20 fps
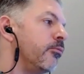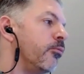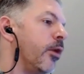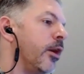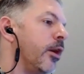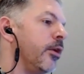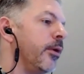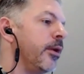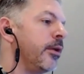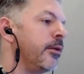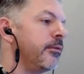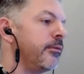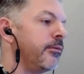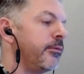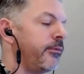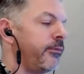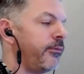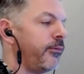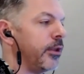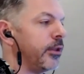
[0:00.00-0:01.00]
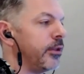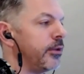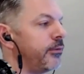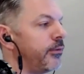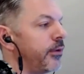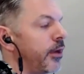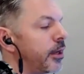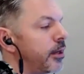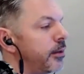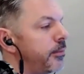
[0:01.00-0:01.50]
wide awake, feeling
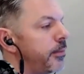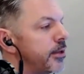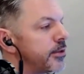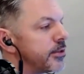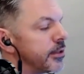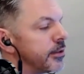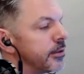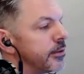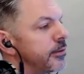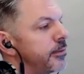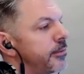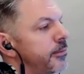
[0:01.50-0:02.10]
fucking amazing.